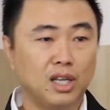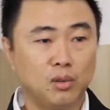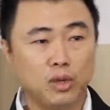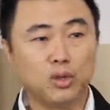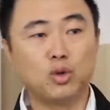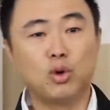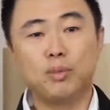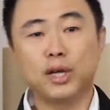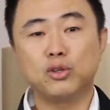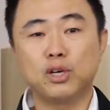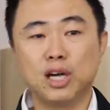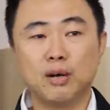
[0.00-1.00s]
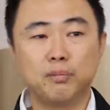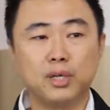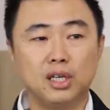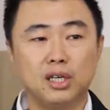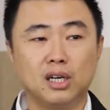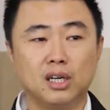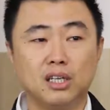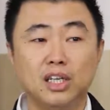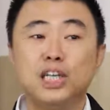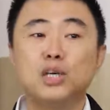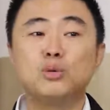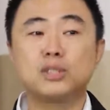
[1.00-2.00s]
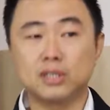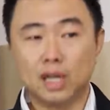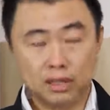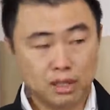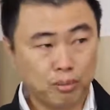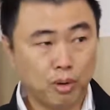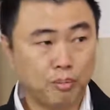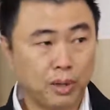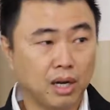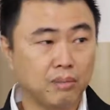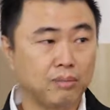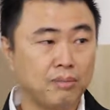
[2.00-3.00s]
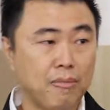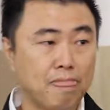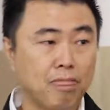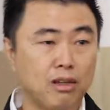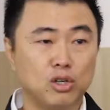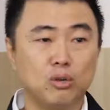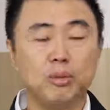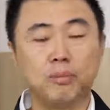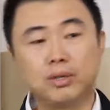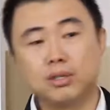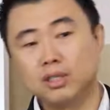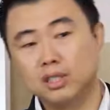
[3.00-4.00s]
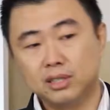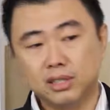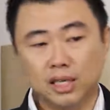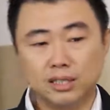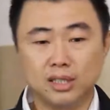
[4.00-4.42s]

Then when you go back to the company, news started popping up. You know, people inside